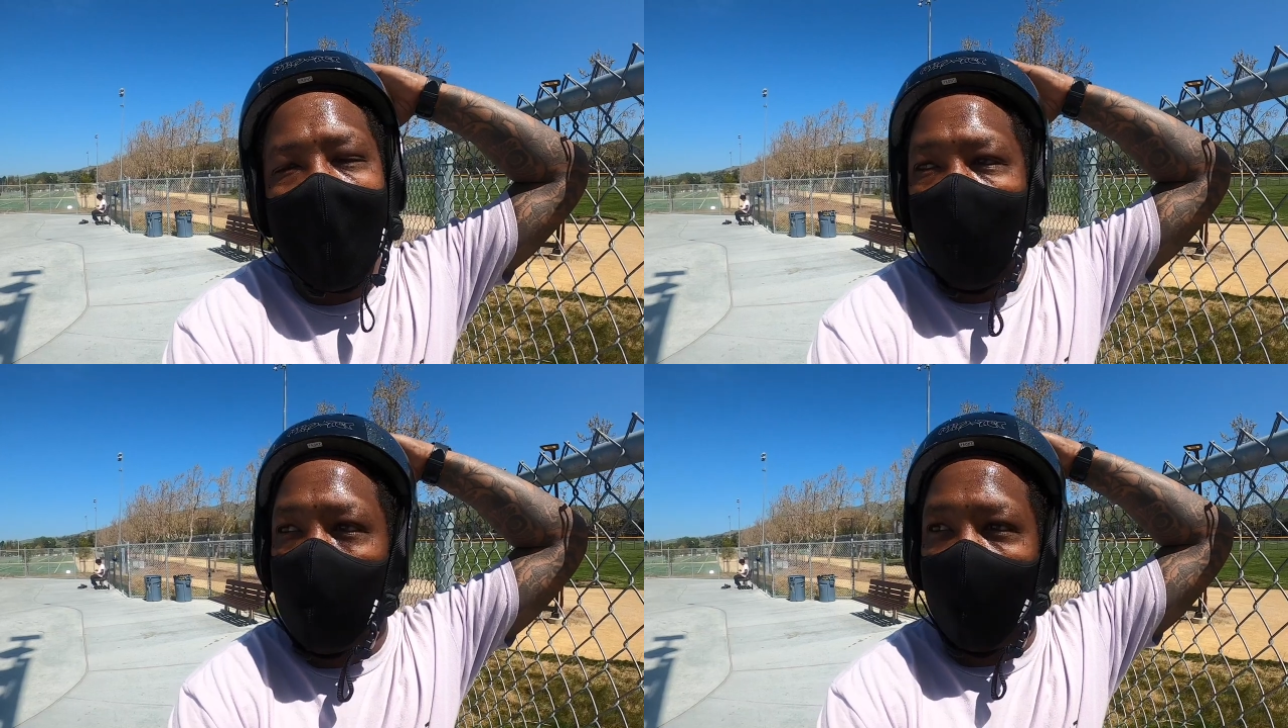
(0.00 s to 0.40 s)

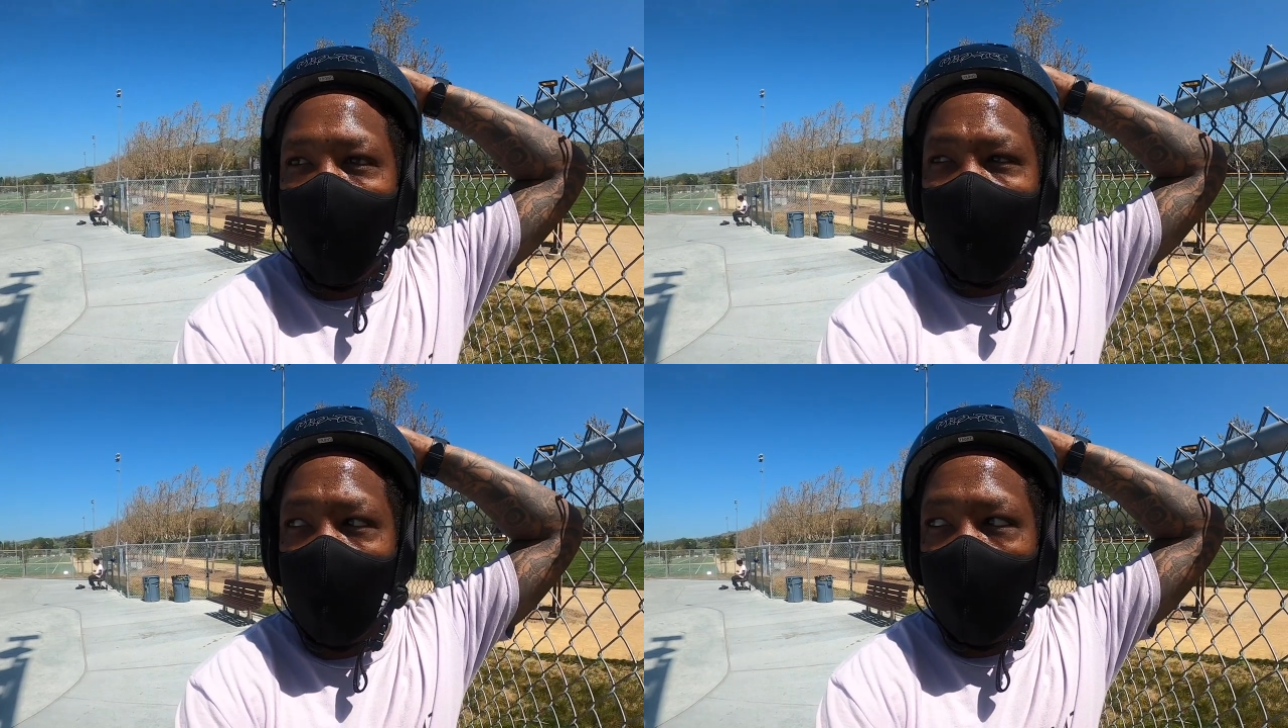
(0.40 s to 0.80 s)
So I
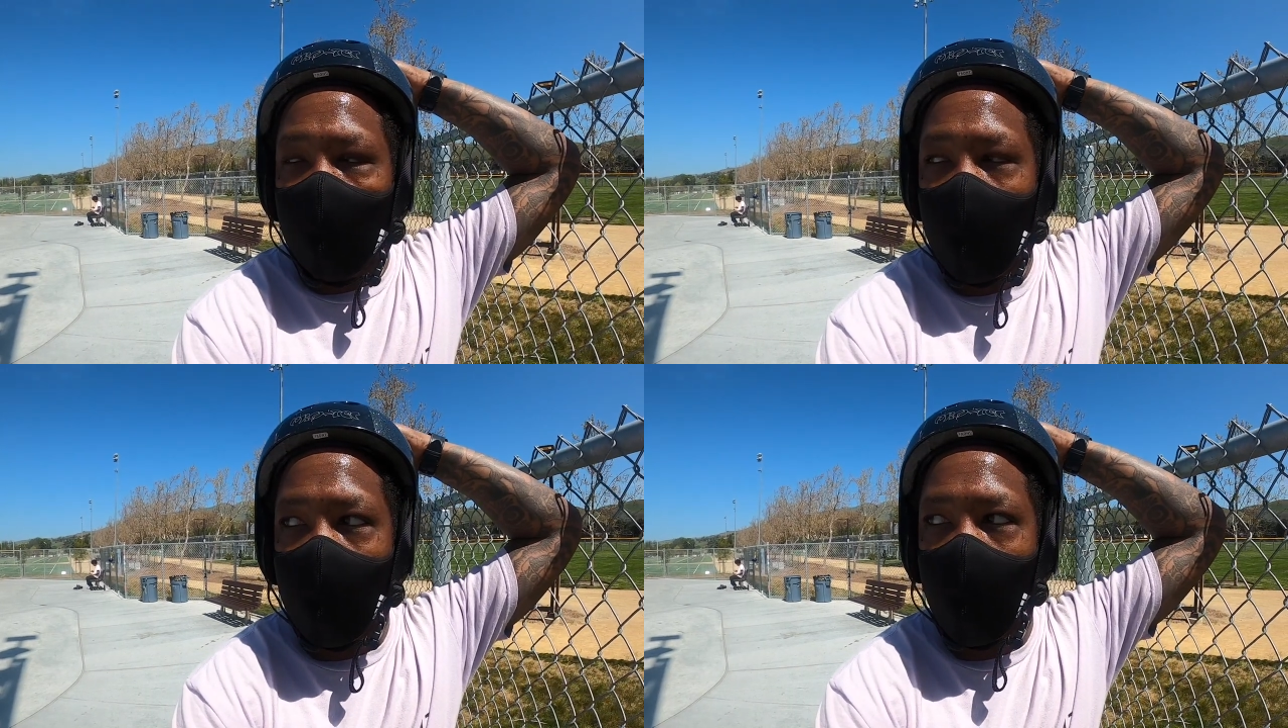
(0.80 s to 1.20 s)

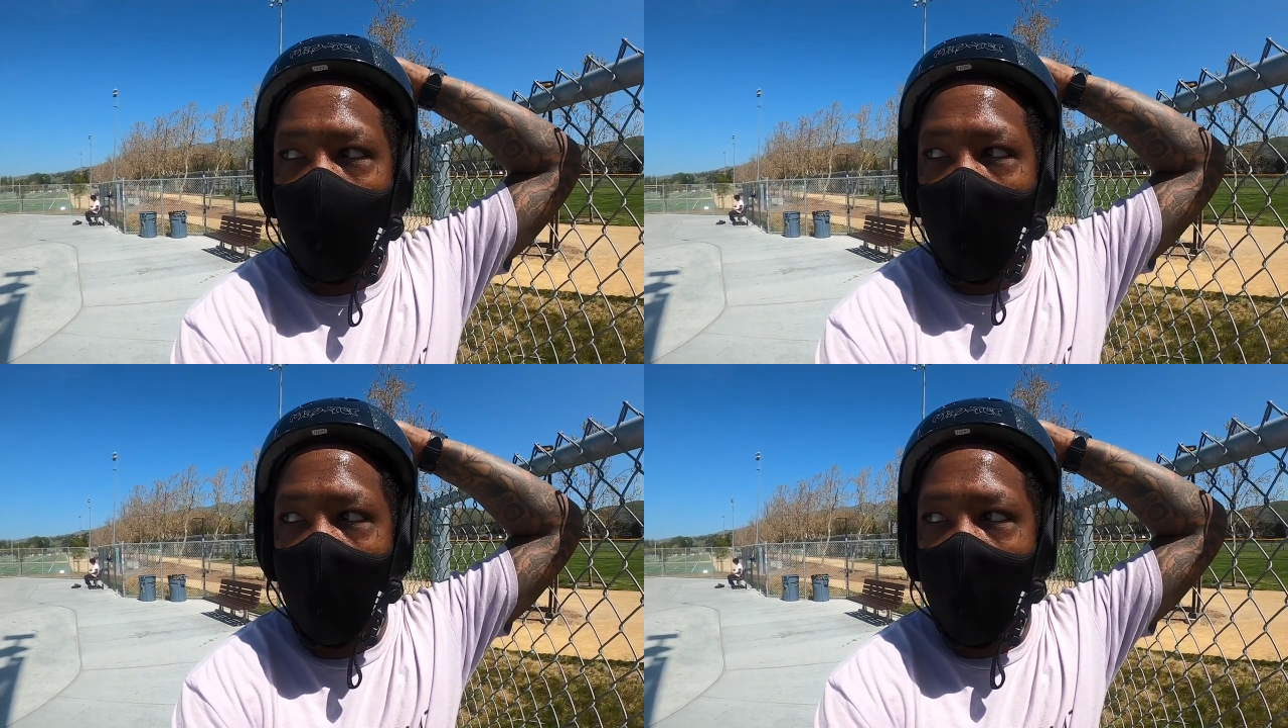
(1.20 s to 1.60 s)
figured
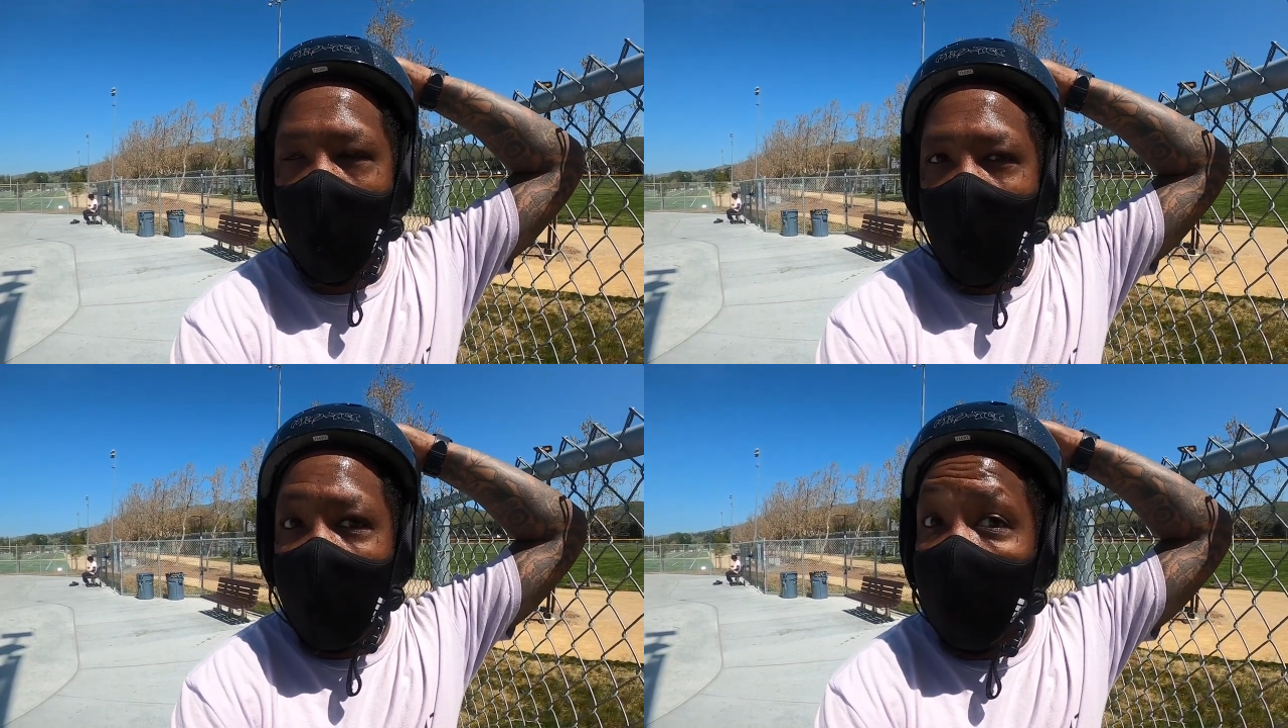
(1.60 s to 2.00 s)

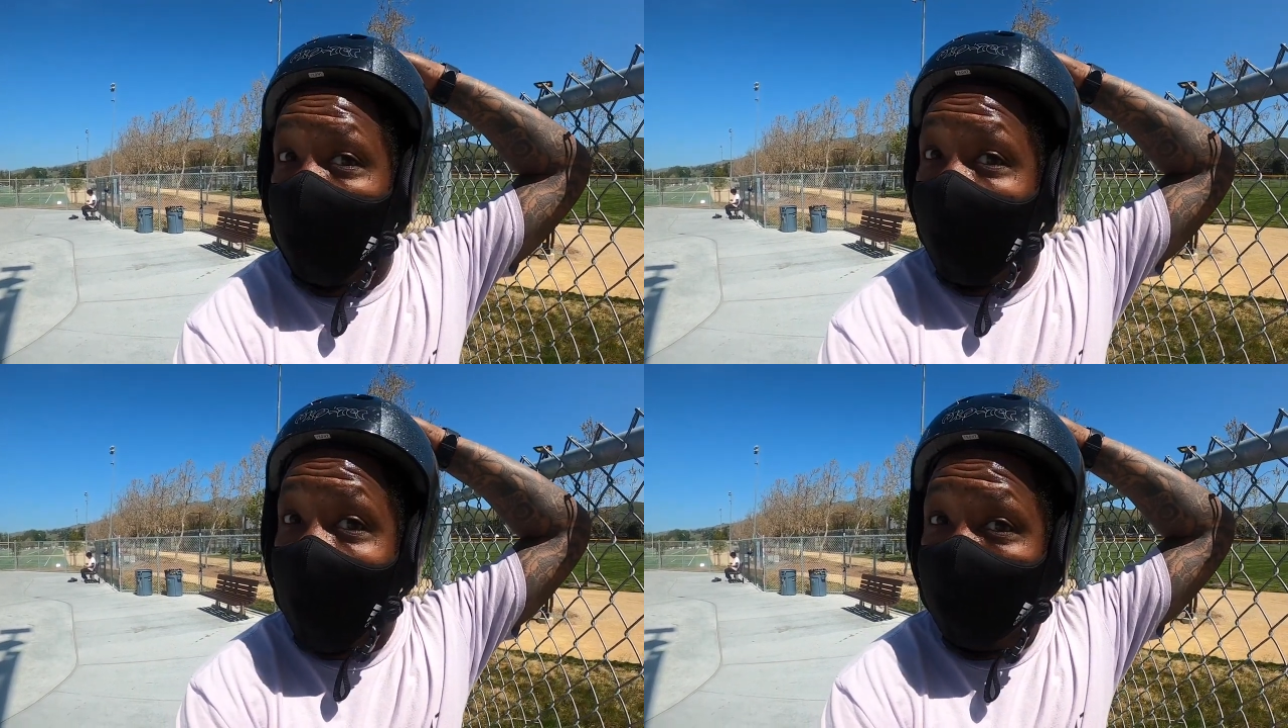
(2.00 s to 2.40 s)
it'd
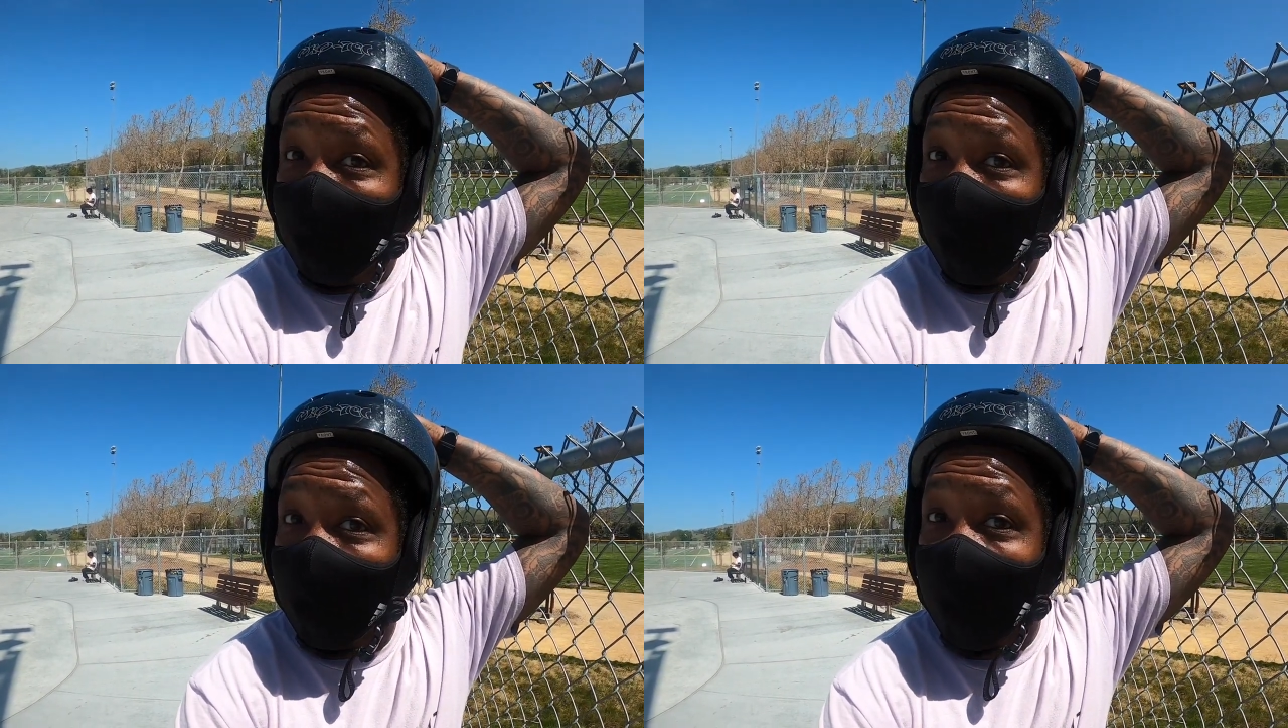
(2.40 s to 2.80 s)
be
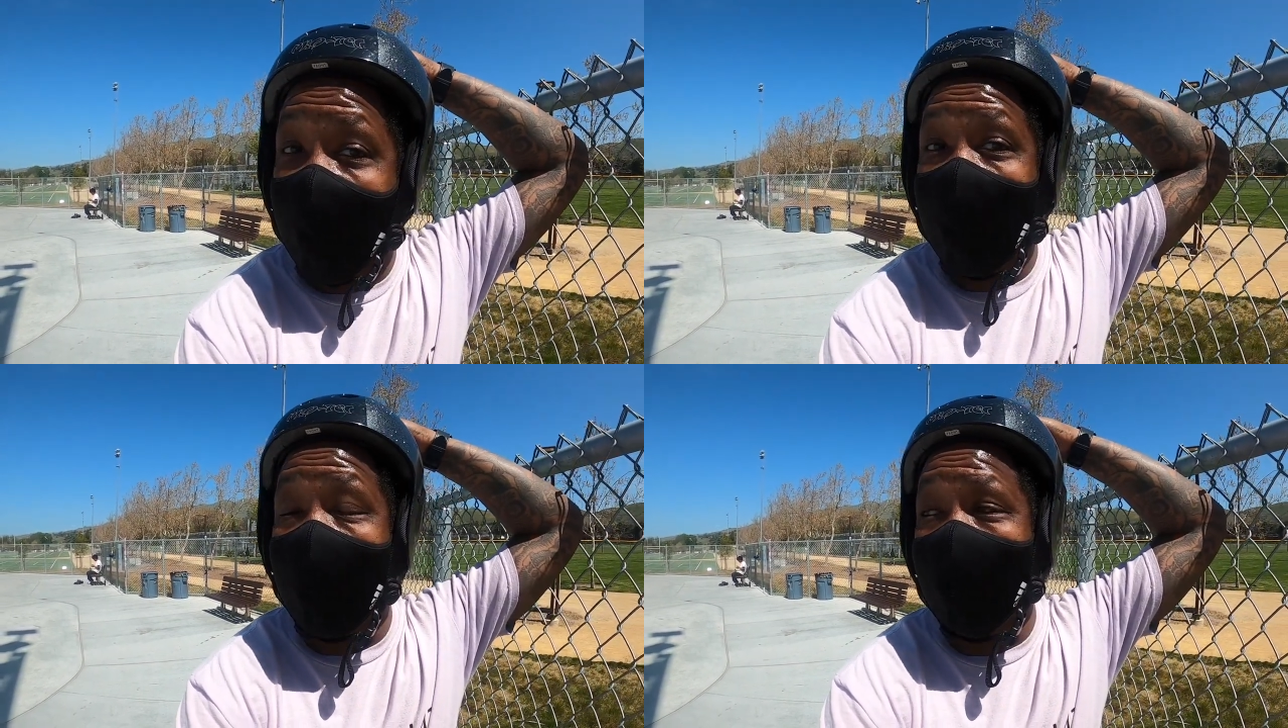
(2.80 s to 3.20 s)
empty, and it